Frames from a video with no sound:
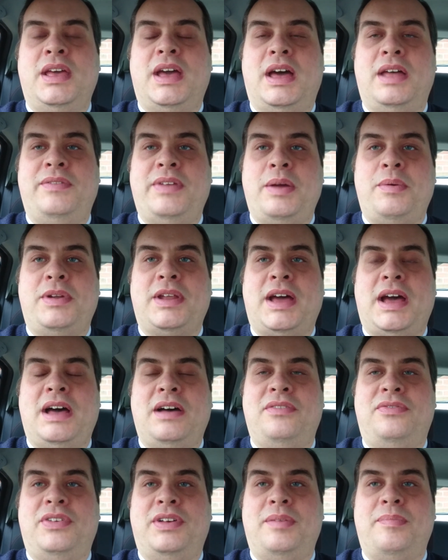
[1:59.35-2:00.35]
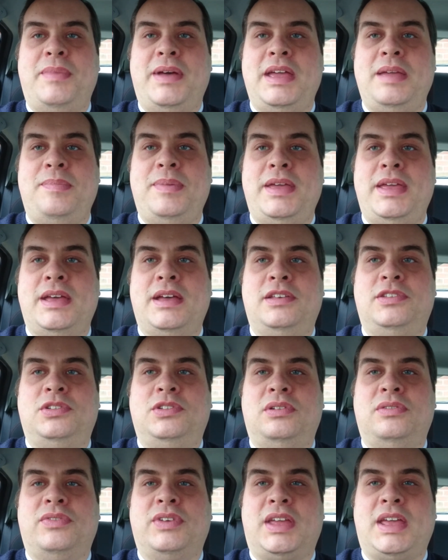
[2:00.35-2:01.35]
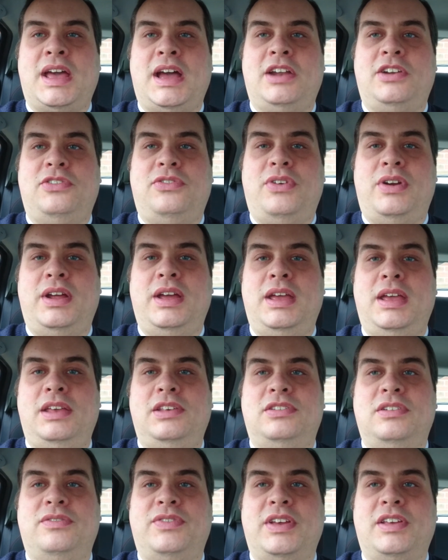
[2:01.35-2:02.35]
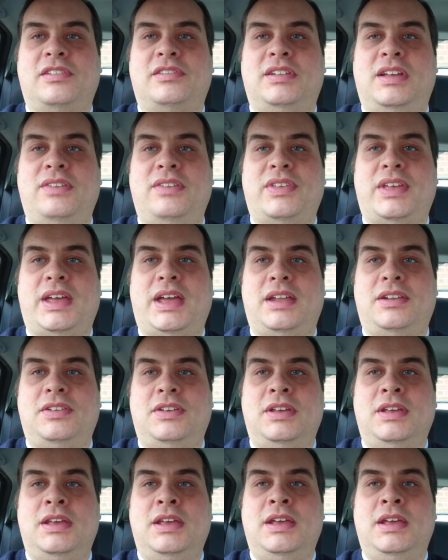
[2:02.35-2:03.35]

And they would have maybe a sort of a catchphrase and things that.